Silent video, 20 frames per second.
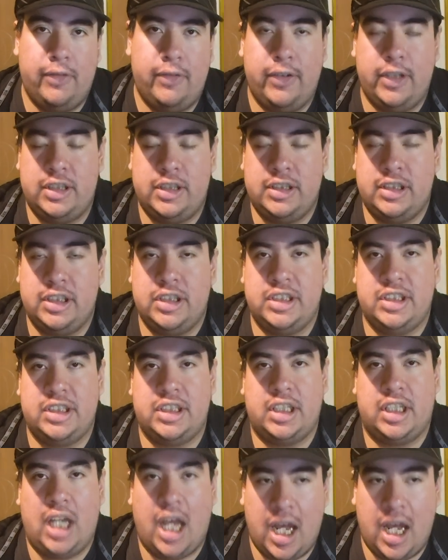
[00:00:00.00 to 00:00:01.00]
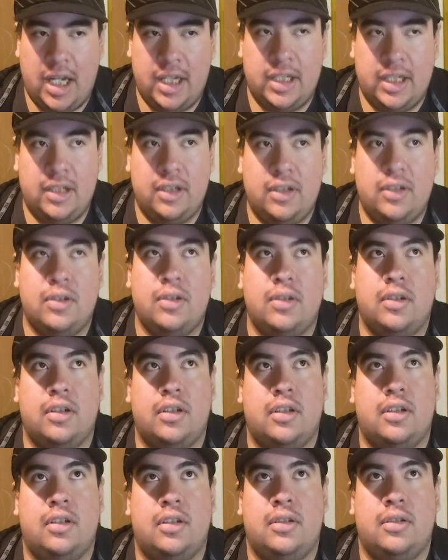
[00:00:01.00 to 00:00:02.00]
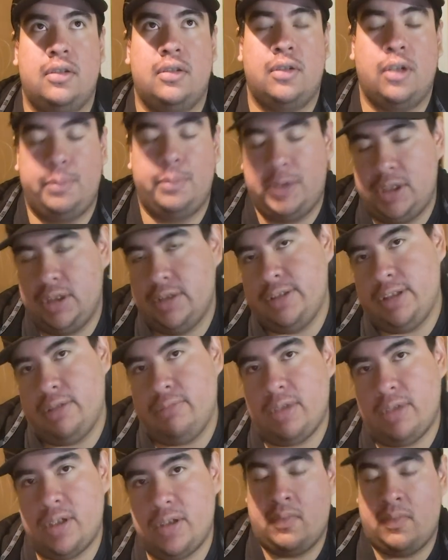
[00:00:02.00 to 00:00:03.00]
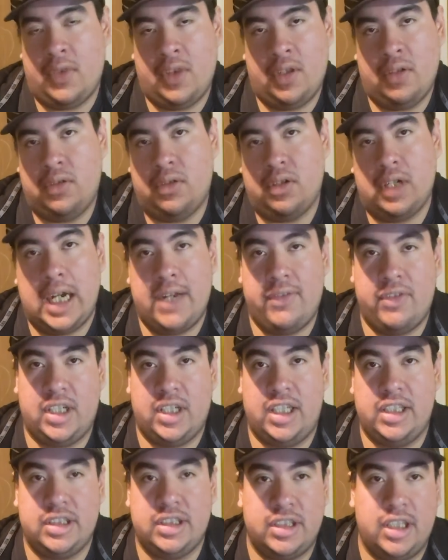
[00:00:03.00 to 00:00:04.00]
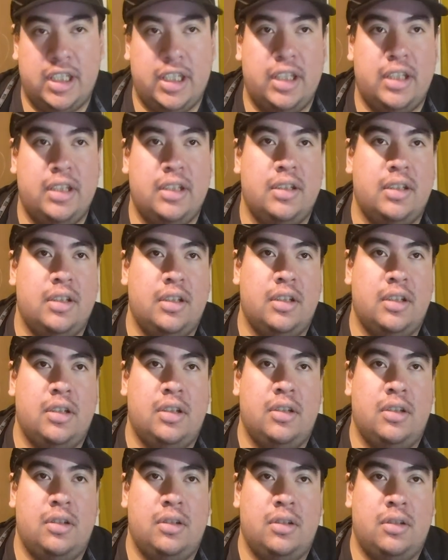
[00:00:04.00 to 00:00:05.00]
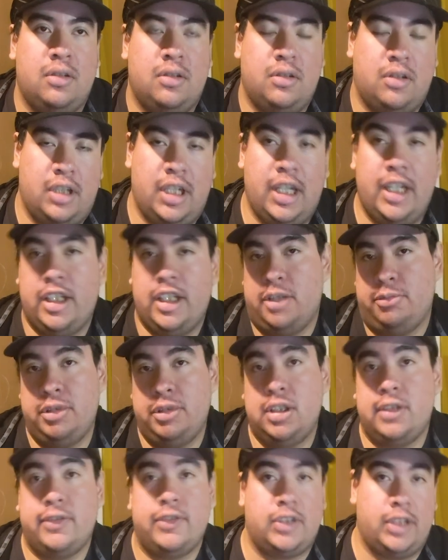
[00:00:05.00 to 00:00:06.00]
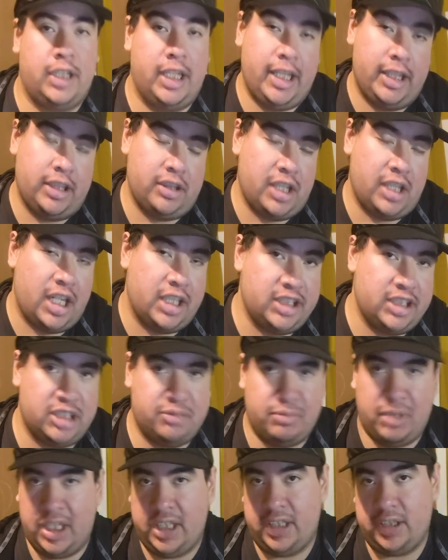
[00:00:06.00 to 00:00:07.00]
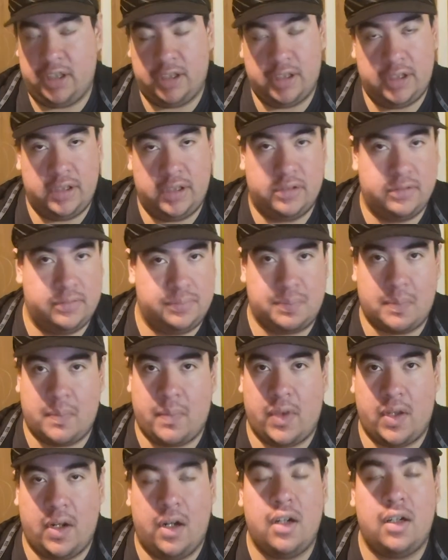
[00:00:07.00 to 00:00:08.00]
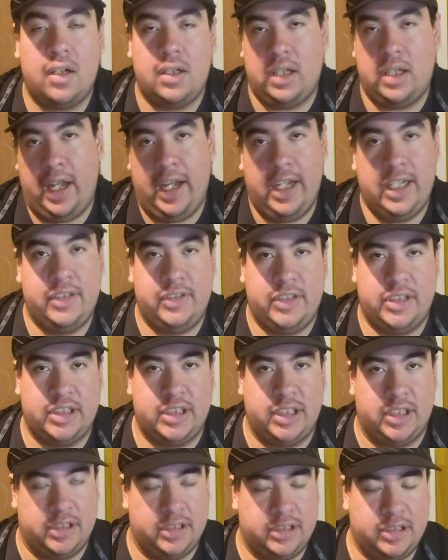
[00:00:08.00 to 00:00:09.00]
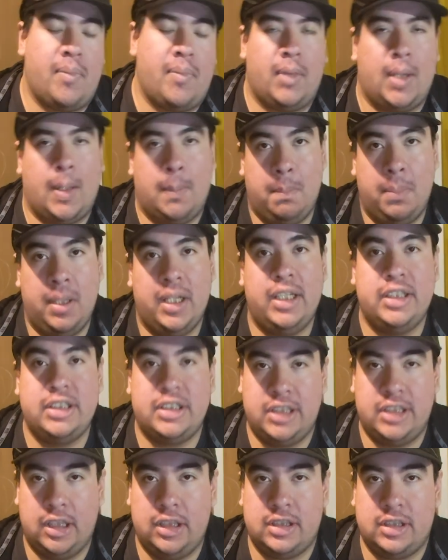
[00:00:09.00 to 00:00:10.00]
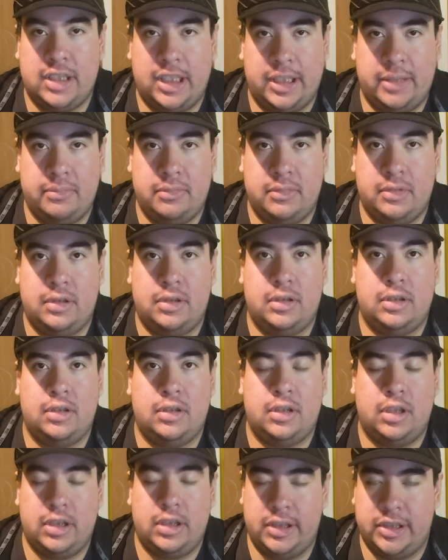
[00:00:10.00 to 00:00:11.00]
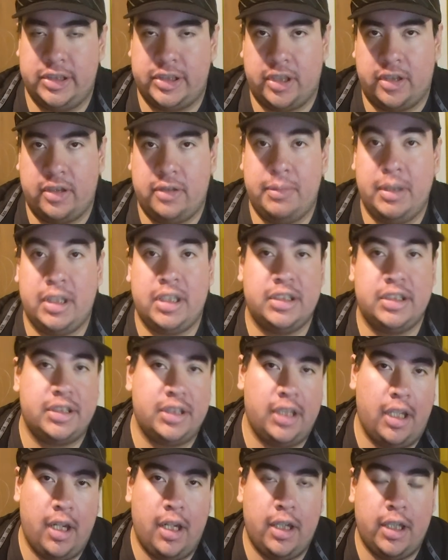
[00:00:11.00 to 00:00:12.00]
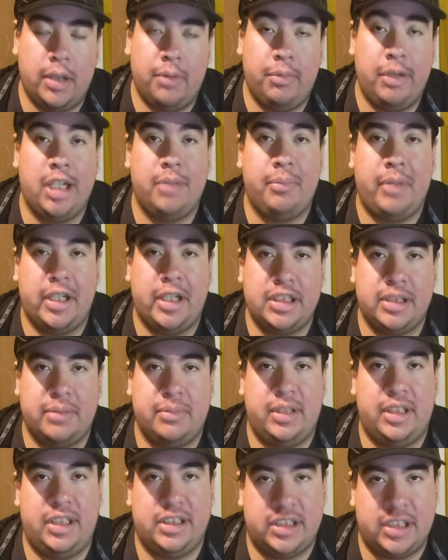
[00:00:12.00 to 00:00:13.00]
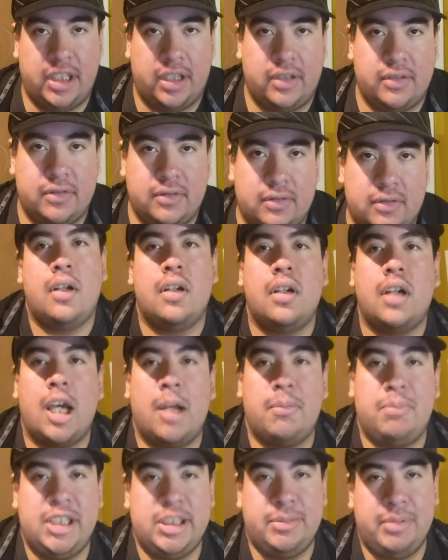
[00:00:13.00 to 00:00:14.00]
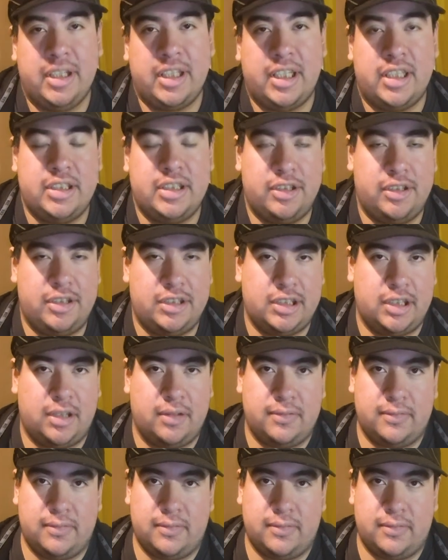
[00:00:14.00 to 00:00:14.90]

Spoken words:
is just to say hi, or hope you're doing well, or have a nice day, or hey, you're beautiful, or hey, you're handsome, hey, you're cute, any of these things, please take the time to do so, because it could really make somebody's day. And please be kind to yourself.